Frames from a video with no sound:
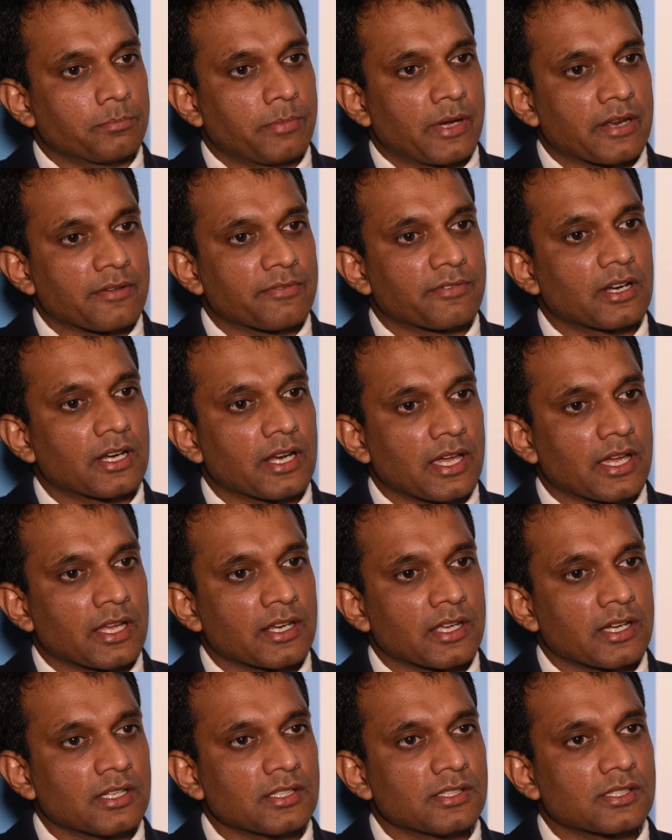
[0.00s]
peripheral
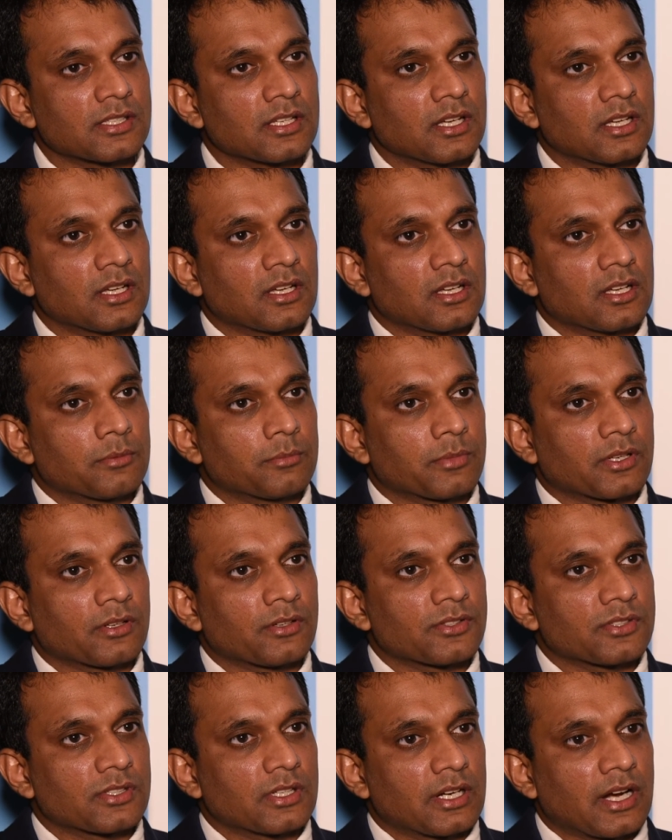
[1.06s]
areas
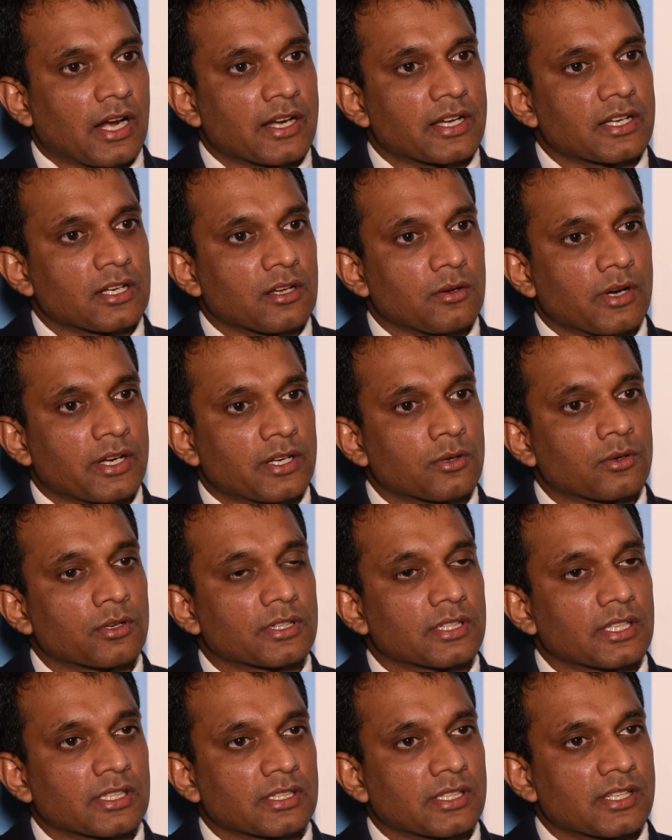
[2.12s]
because right now I do
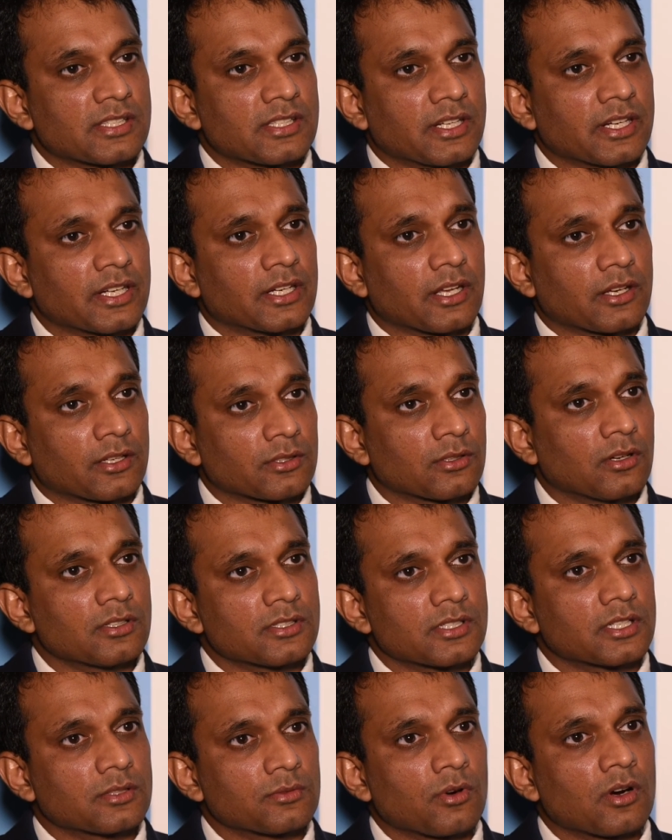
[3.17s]
not think there is any
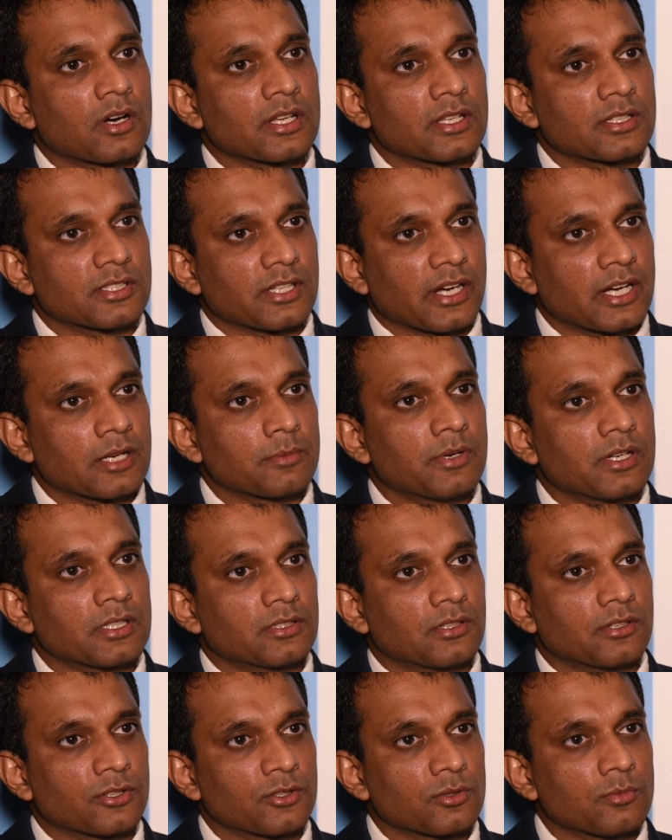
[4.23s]
technology involved in
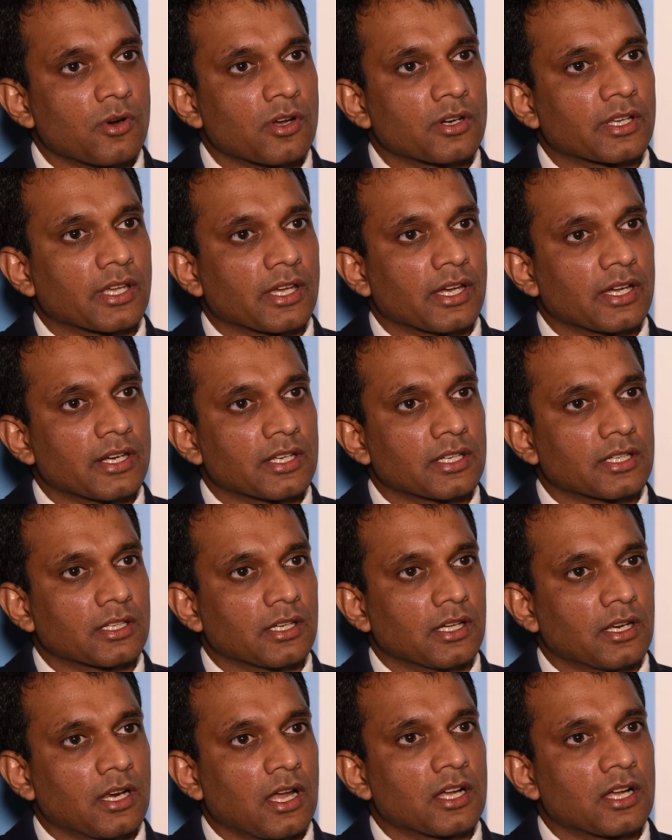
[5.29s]
childbirth or newborn care in uh,